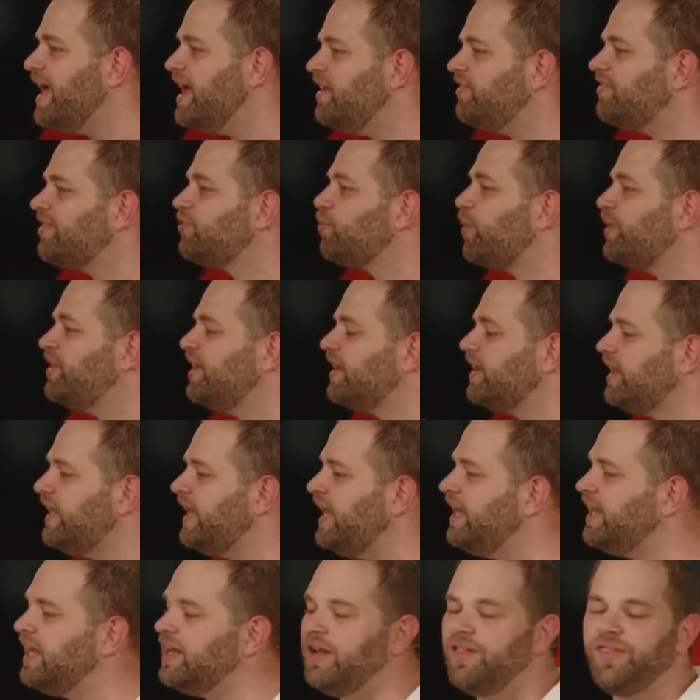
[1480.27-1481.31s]
He says, When you
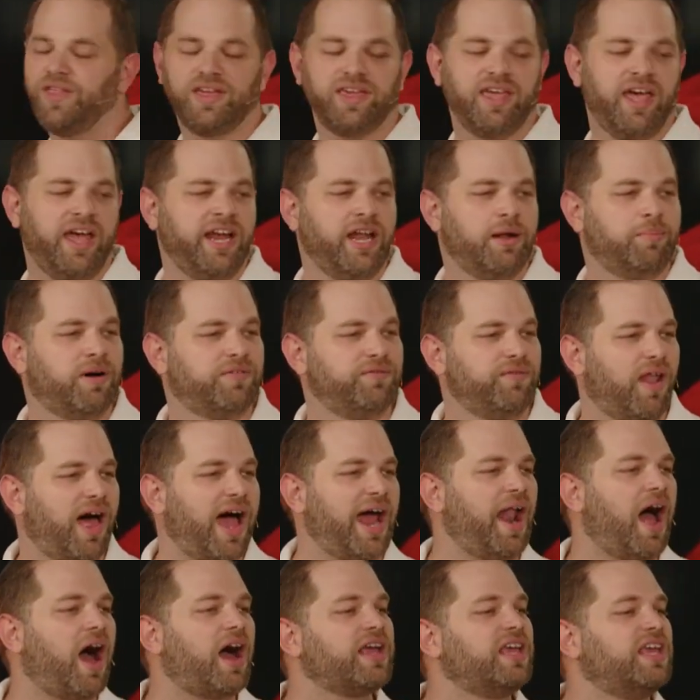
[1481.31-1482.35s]
lean into the kingdom of
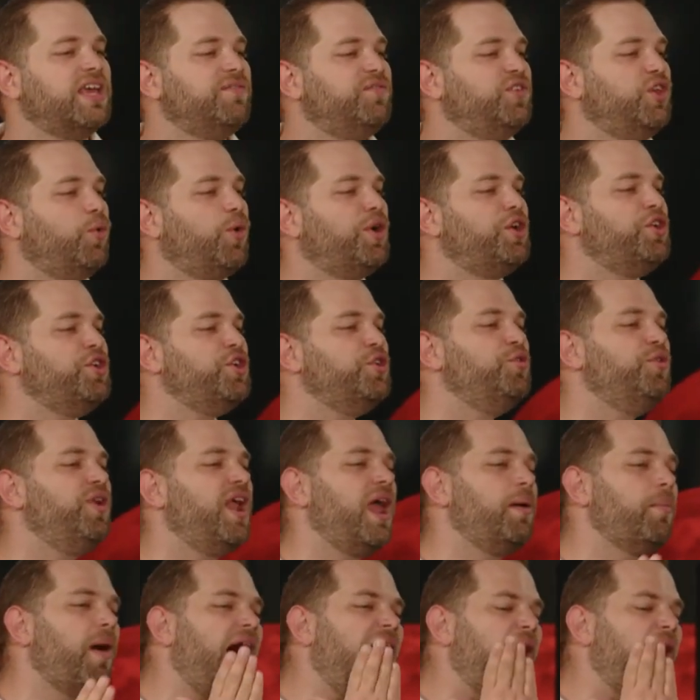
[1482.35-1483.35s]
light, I'll give you a new name.